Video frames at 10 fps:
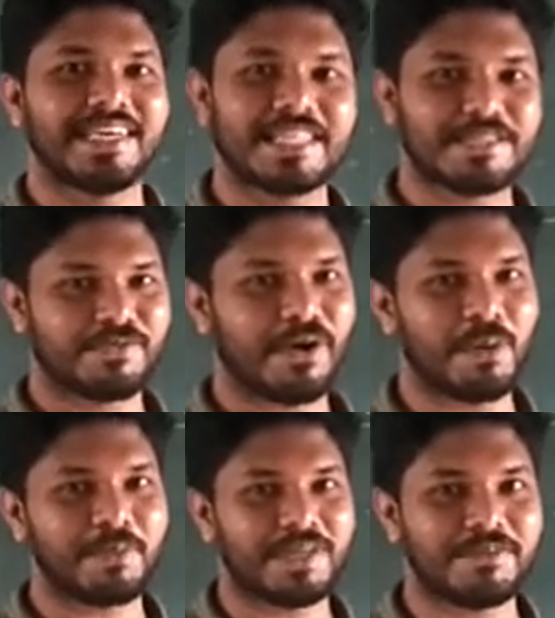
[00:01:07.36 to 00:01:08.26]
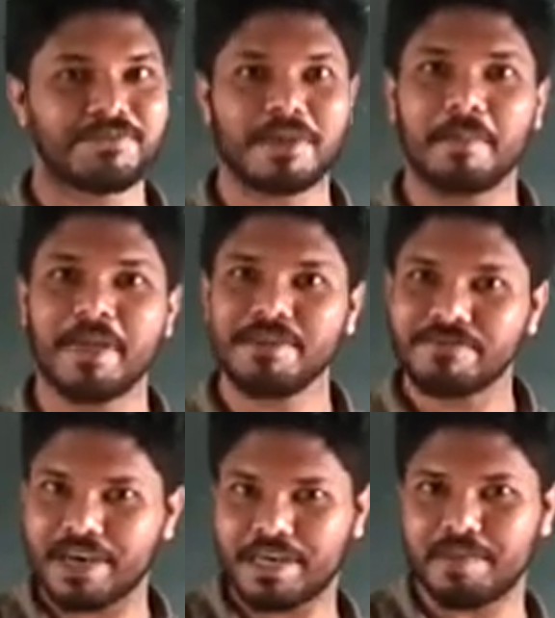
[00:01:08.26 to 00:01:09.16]
is formed from a
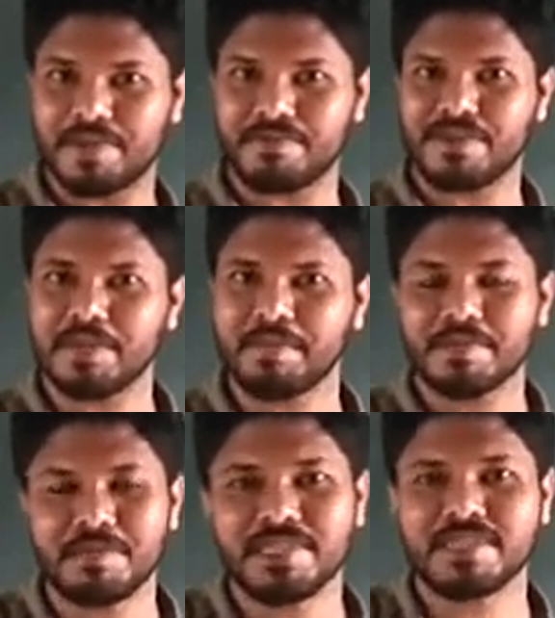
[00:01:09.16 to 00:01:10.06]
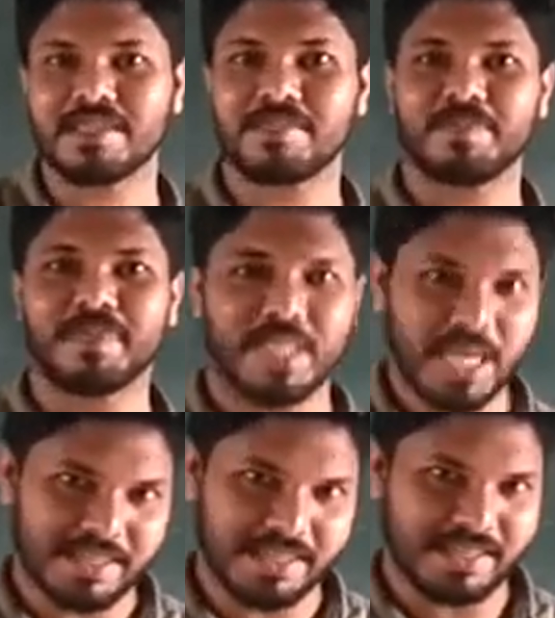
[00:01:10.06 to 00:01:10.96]
fiber. Fiber means
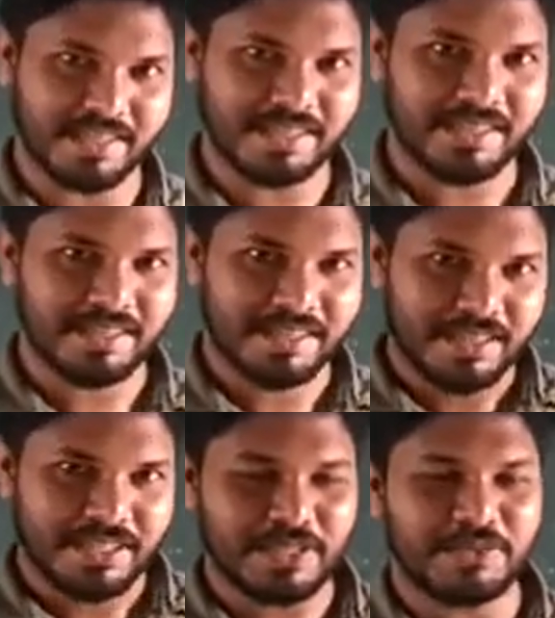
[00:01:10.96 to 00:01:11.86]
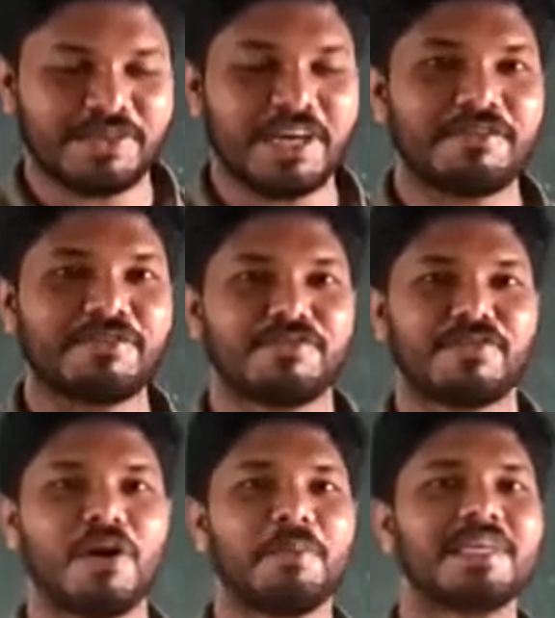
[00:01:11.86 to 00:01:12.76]
narugal. So we are
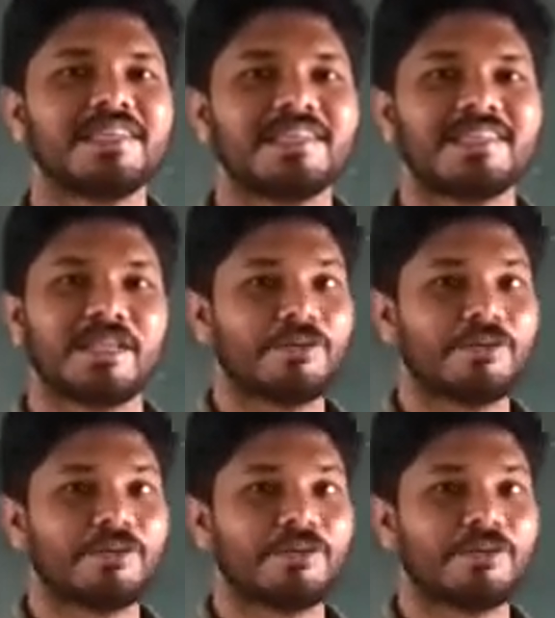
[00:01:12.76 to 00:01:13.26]
forming the